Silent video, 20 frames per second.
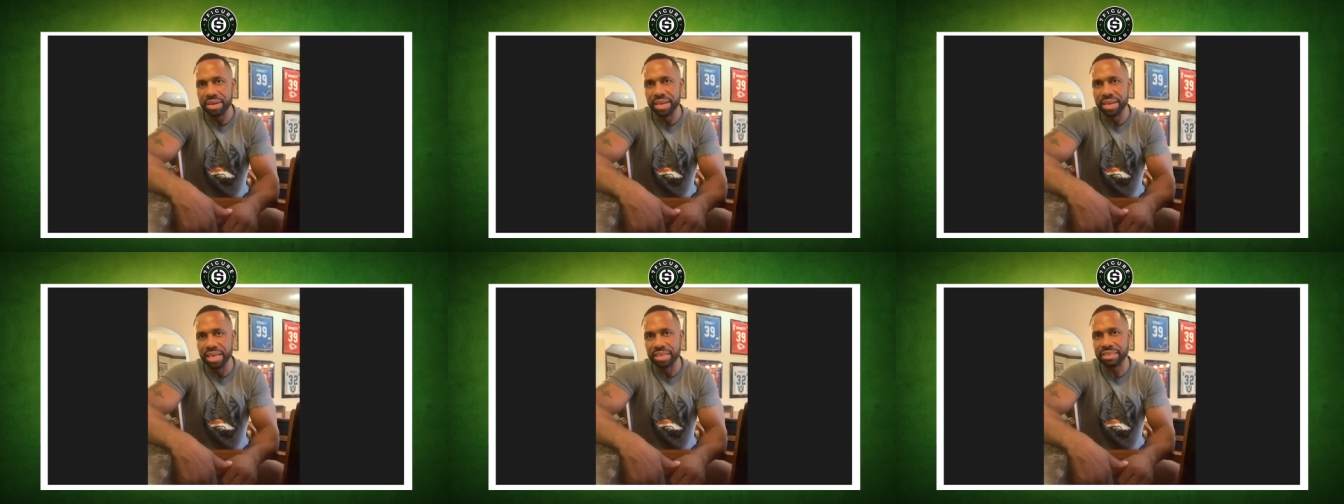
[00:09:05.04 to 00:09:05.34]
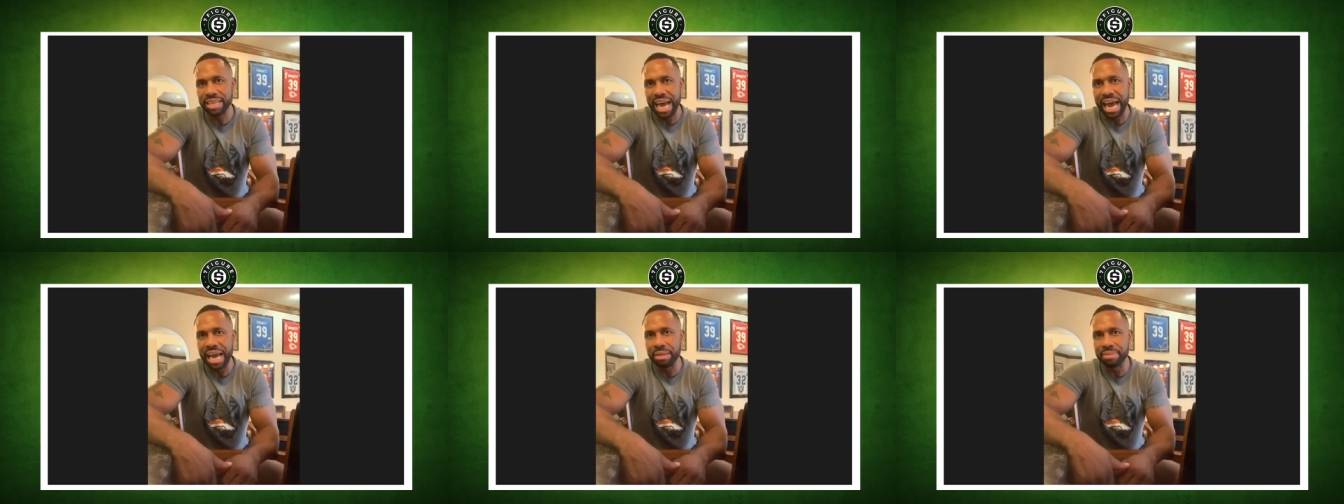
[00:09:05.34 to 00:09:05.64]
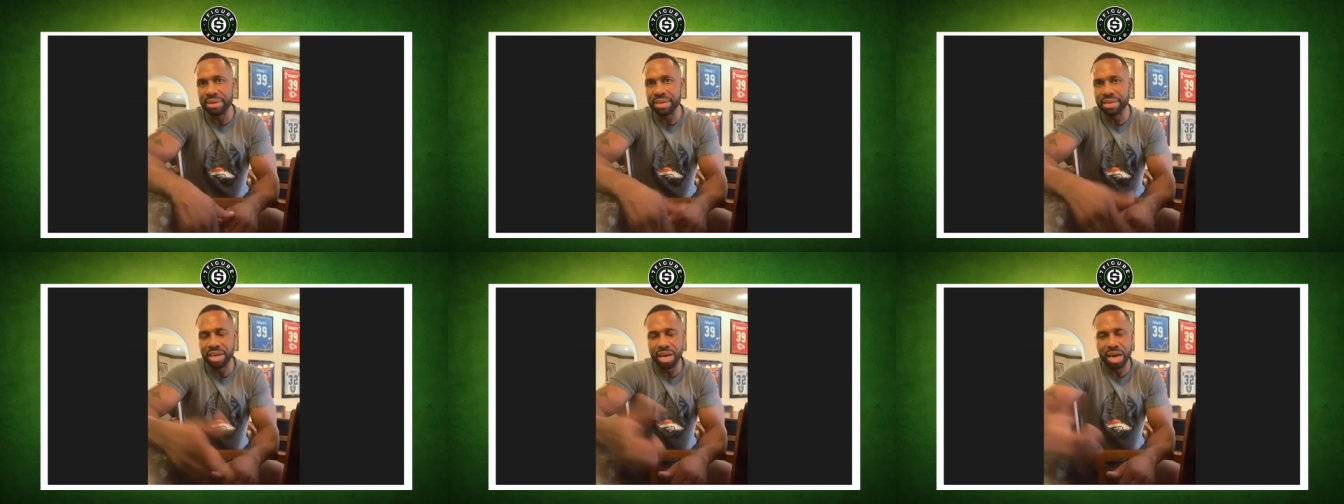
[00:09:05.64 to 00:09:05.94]
Sure. It's got to
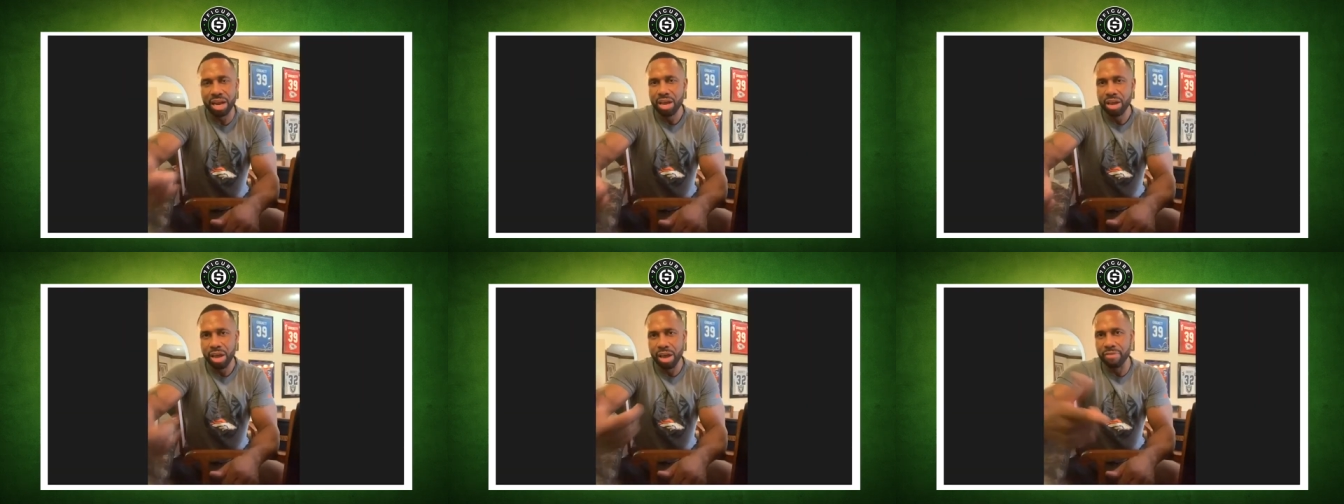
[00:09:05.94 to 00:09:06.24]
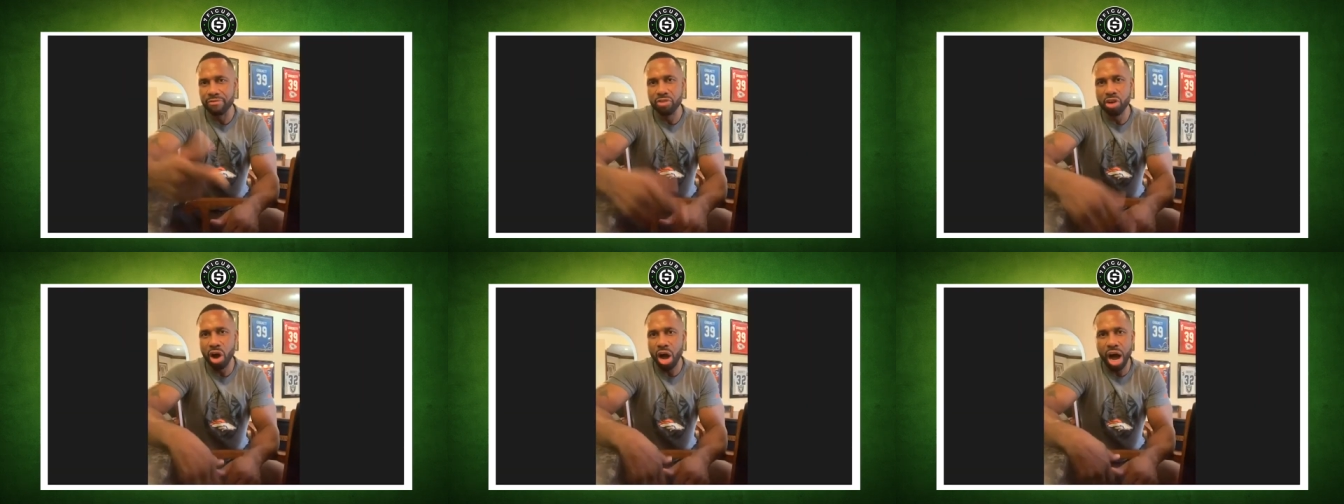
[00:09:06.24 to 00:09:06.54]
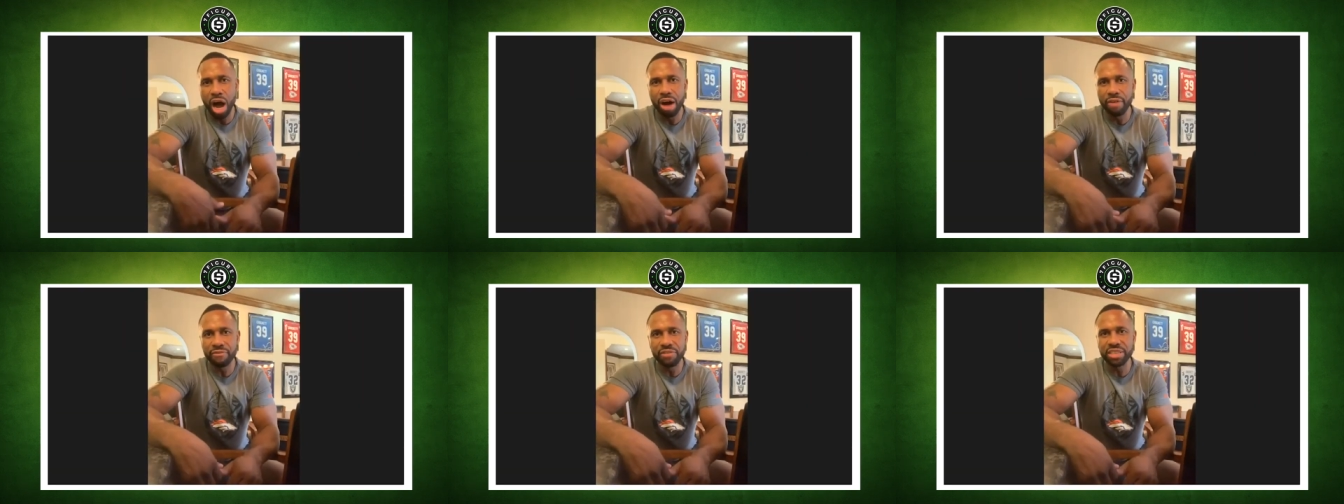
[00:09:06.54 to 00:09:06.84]
be done. If you're
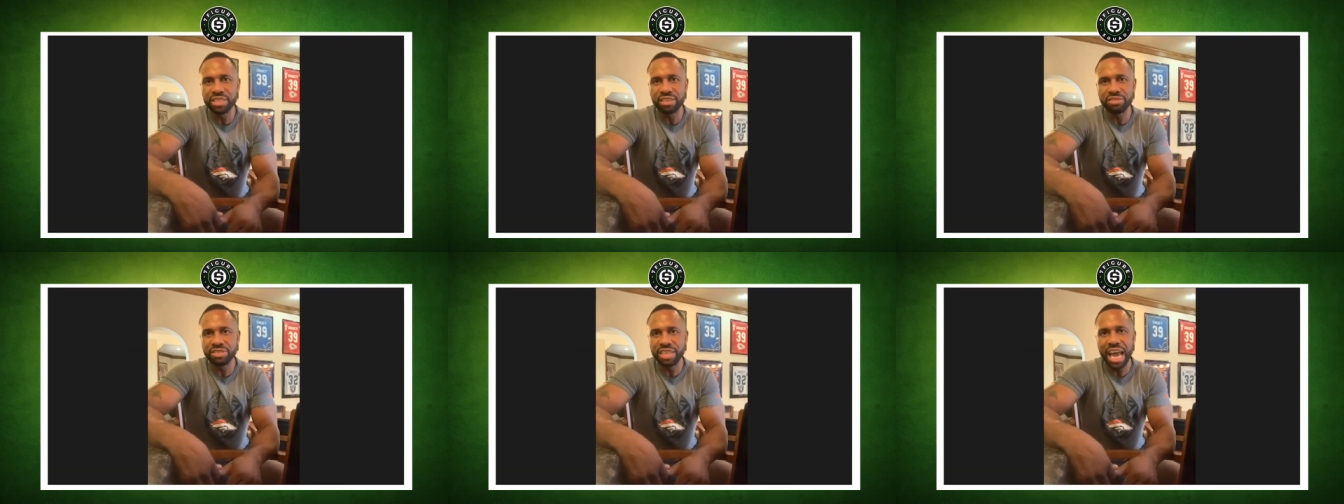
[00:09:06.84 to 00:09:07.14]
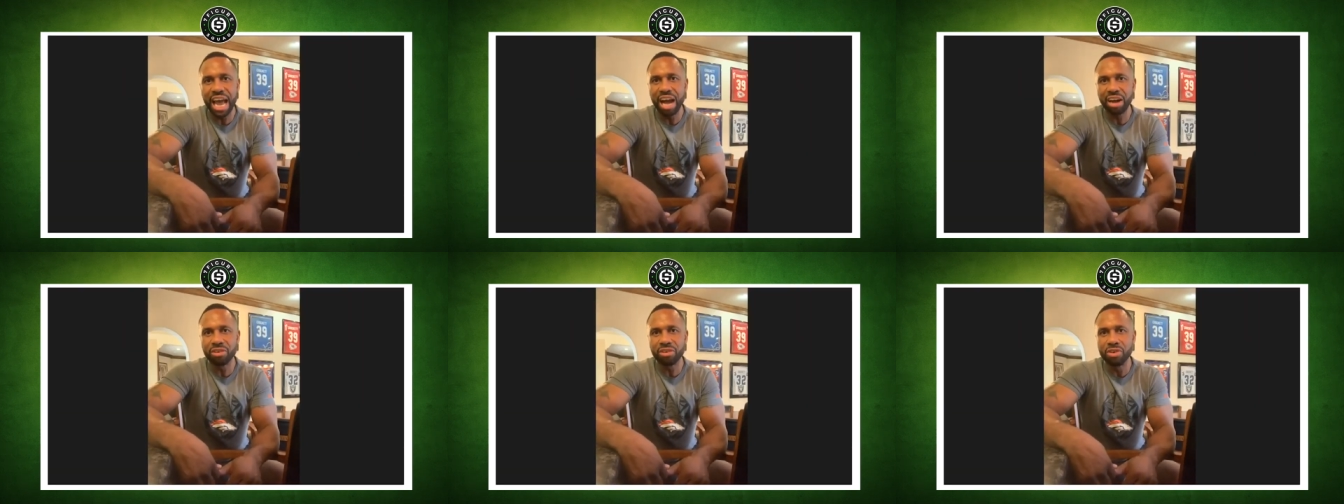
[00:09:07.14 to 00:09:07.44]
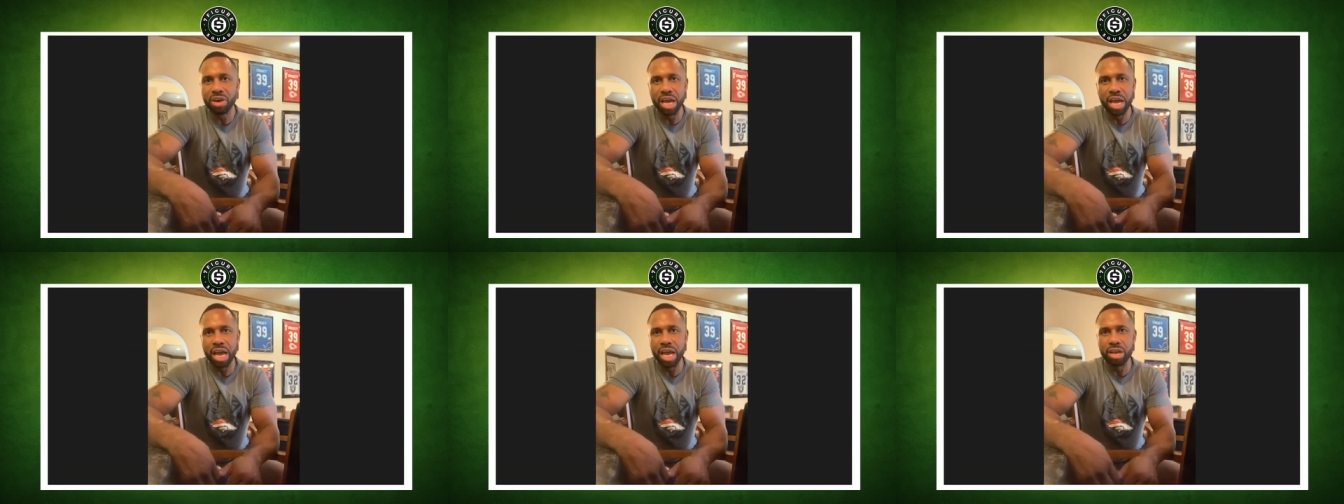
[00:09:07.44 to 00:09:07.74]
offensive
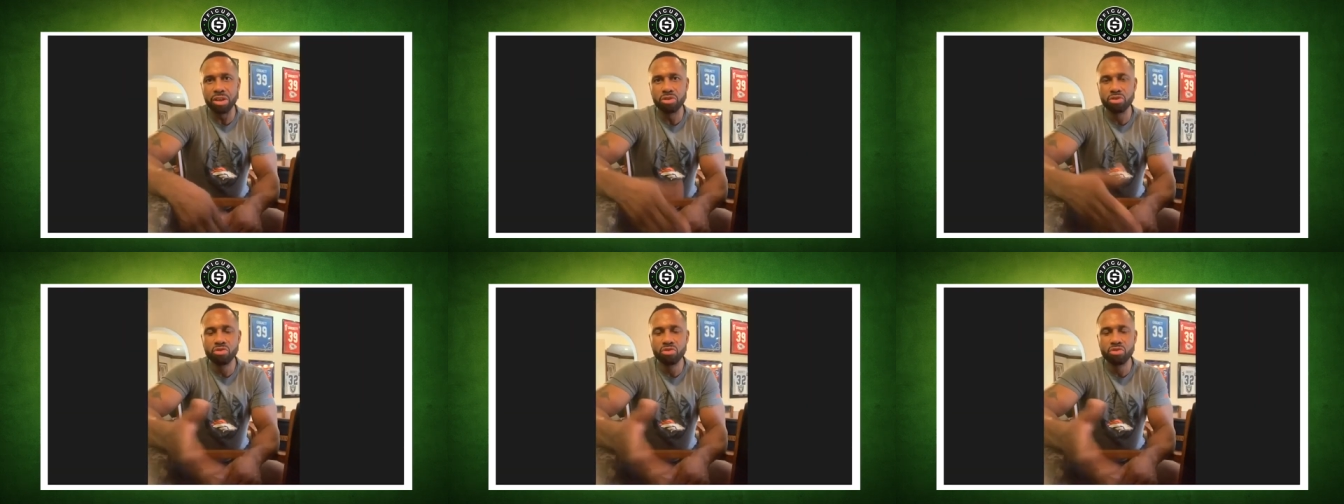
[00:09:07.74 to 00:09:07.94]
tackle and, and,